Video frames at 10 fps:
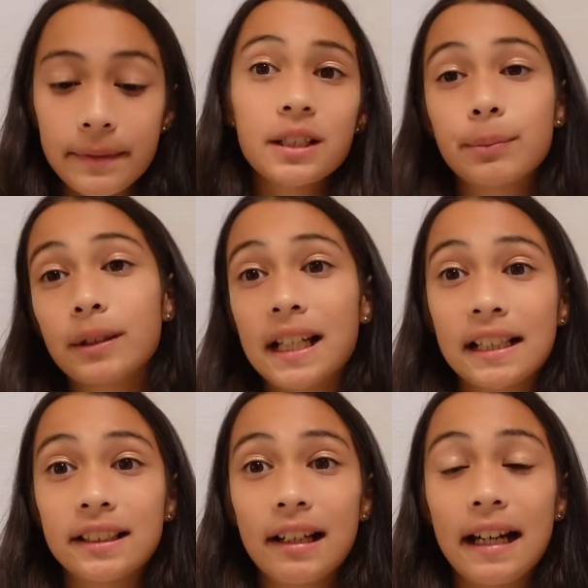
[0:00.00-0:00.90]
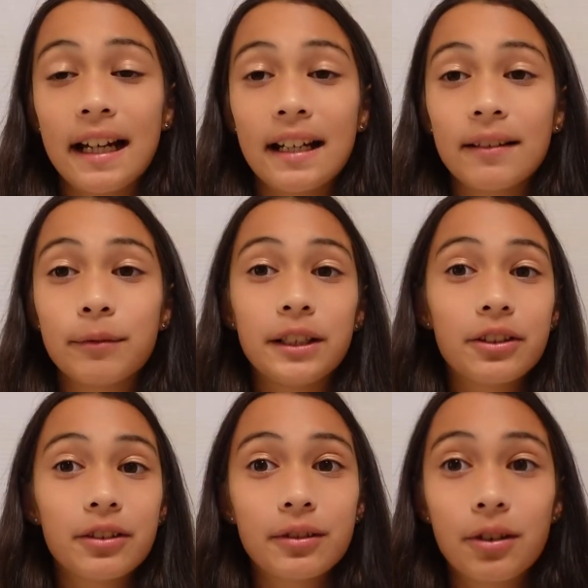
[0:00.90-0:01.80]
Just protects your hand when
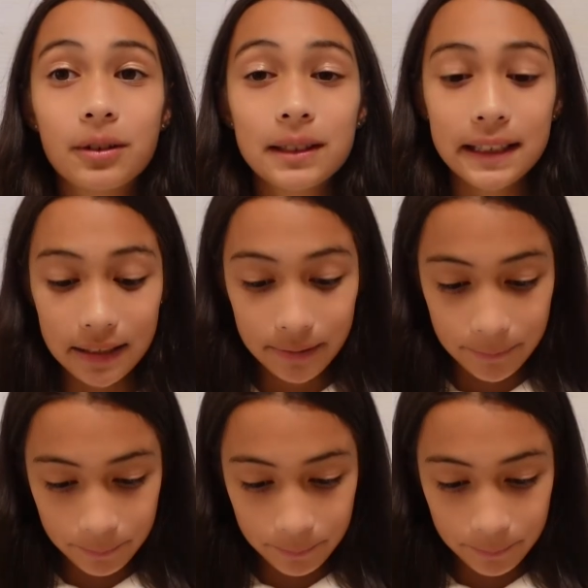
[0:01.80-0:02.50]
you're goalie.